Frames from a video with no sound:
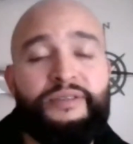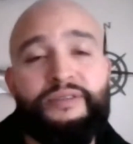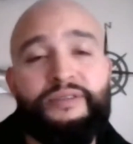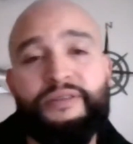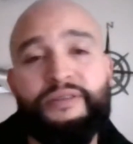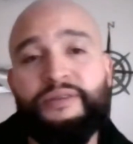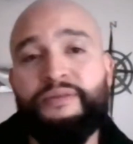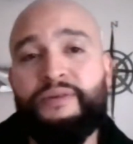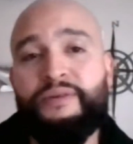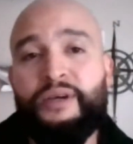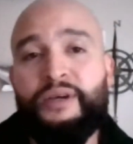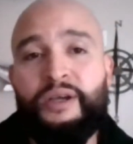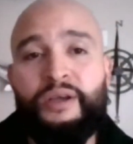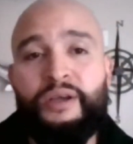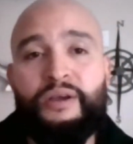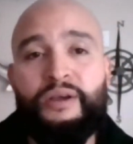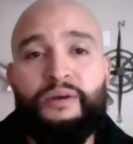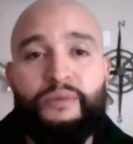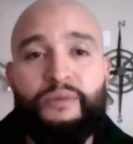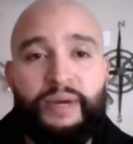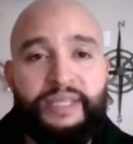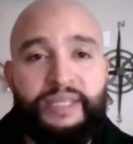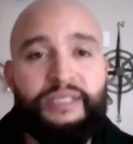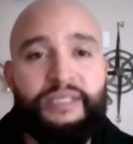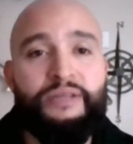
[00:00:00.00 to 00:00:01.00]
So
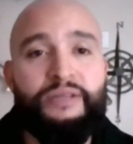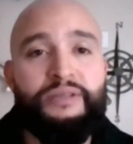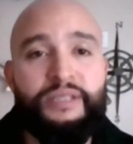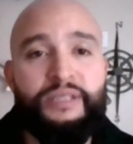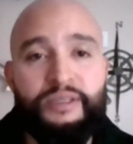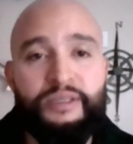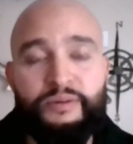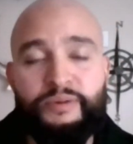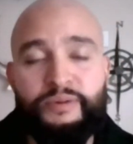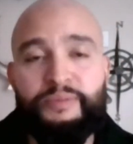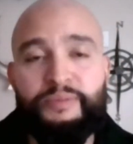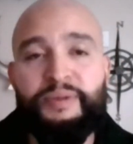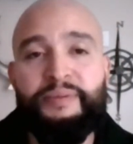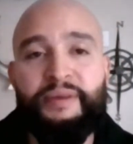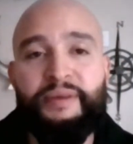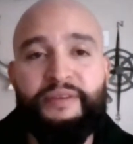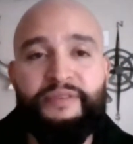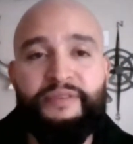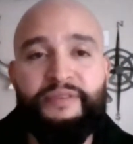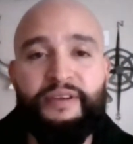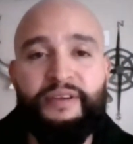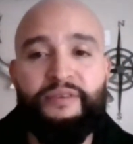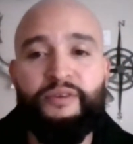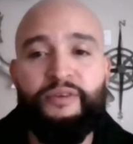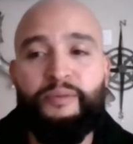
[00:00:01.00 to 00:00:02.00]
white-tailed deer would be my
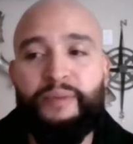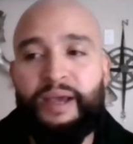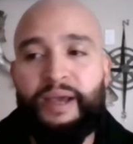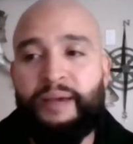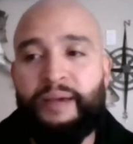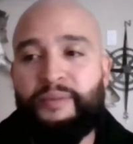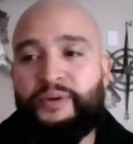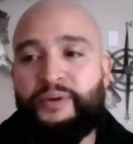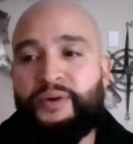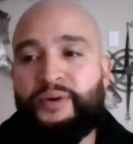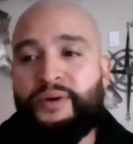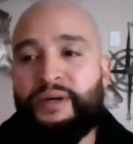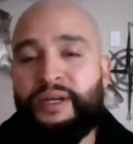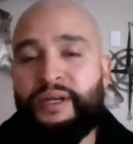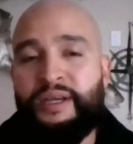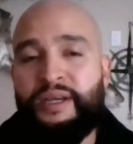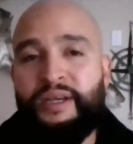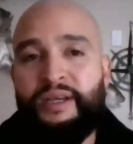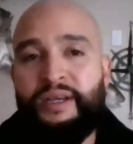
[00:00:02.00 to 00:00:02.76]
favorite mammal.